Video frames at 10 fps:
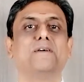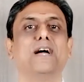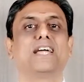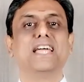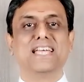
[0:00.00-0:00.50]

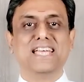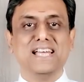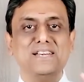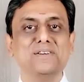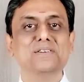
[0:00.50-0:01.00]

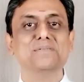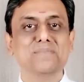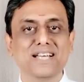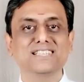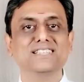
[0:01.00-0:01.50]
Can you
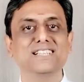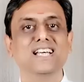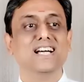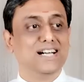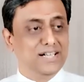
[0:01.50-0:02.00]
imagine?
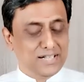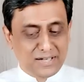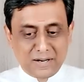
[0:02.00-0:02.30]
Her